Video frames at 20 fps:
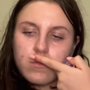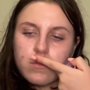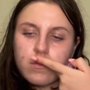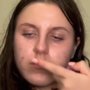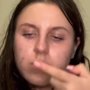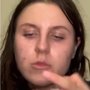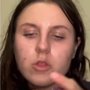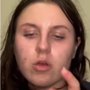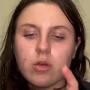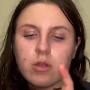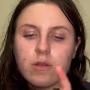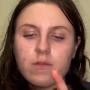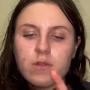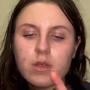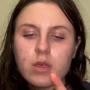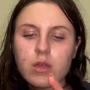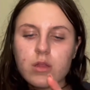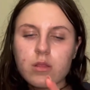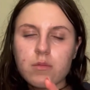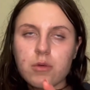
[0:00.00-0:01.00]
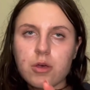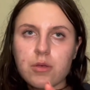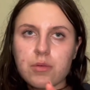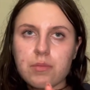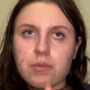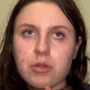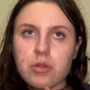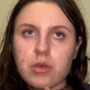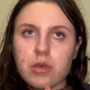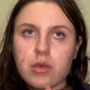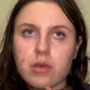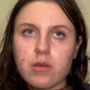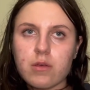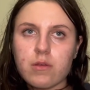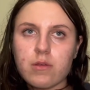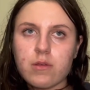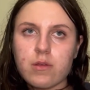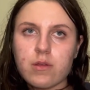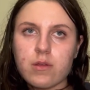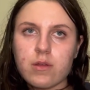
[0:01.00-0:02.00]
No, I definitely get the marshmallow here.
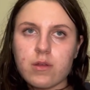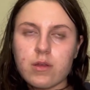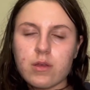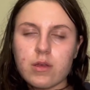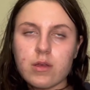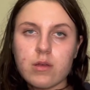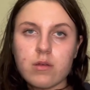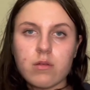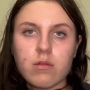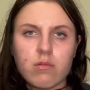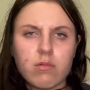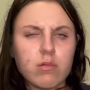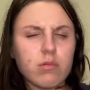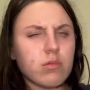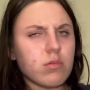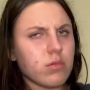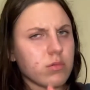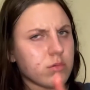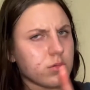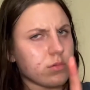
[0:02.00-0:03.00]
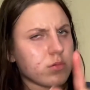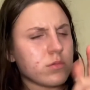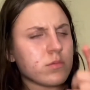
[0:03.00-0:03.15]
And ooh,